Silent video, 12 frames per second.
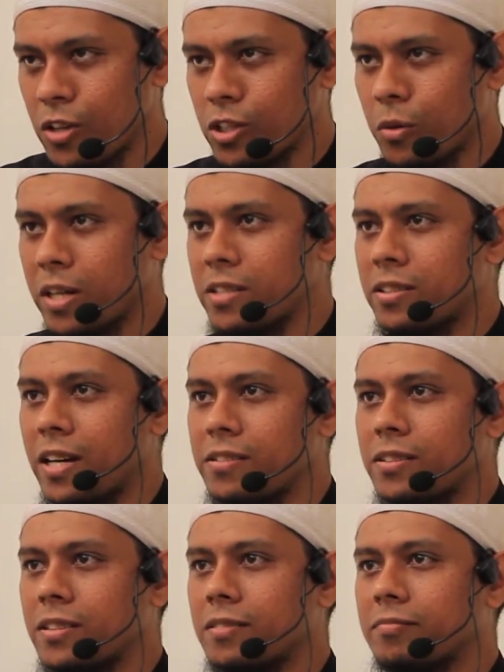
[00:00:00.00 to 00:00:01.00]
So what is the
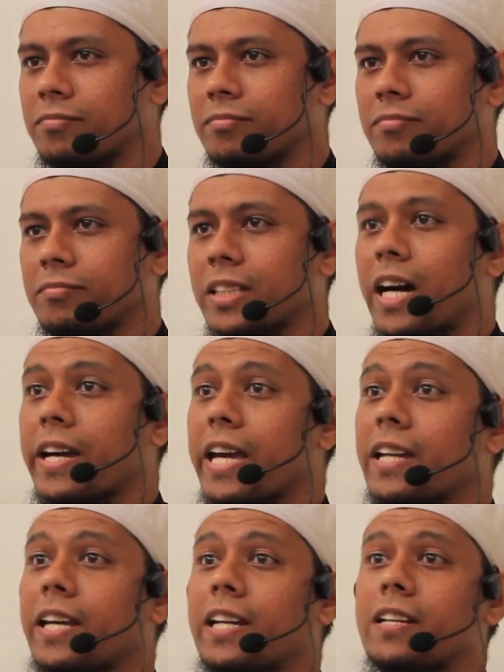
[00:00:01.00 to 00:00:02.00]
answer?
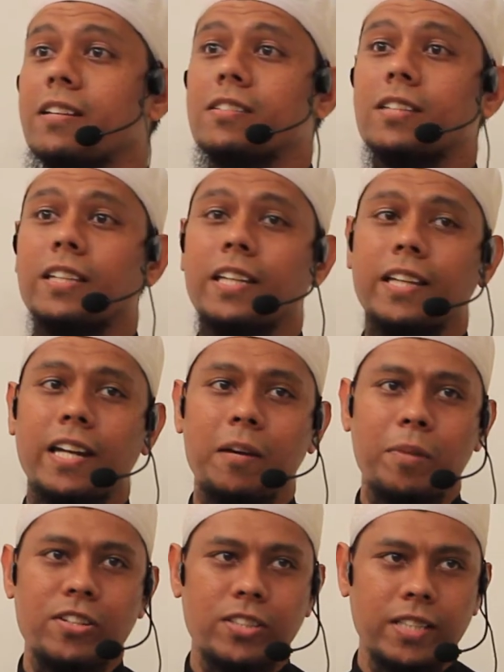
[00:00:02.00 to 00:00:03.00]
Again, this is the thing that I
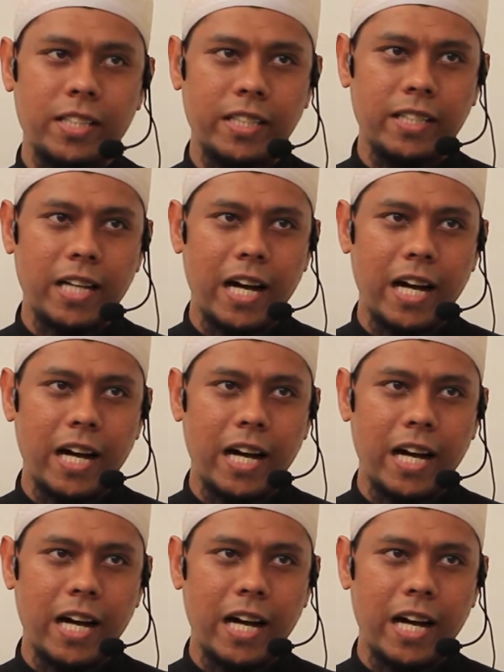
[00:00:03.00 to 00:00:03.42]
mentioned earlier.